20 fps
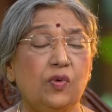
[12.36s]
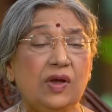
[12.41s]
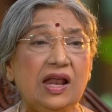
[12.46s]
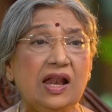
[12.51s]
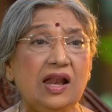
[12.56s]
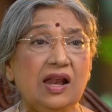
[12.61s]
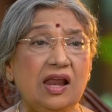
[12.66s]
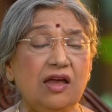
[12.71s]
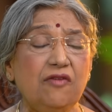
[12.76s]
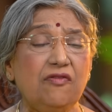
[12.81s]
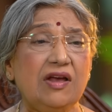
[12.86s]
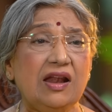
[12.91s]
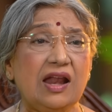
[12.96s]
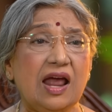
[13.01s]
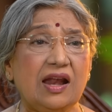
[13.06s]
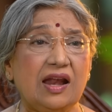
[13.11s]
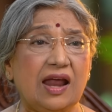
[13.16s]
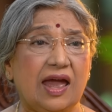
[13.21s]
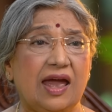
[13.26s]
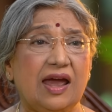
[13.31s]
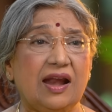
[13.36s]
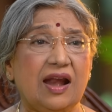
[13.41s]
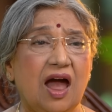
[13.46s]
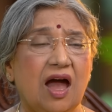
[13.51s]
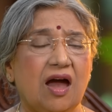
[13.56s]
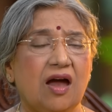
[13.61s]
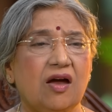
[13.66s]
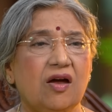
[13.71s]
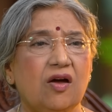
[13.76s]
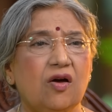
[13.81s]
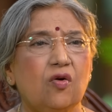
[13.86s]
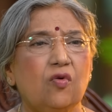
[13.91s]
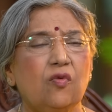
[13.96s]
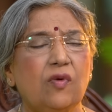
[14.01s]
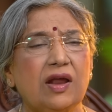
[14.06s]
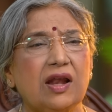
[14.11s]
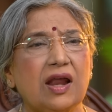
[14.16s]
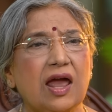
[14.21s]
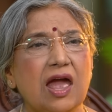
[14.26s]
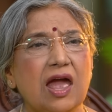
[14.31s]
We live in an era where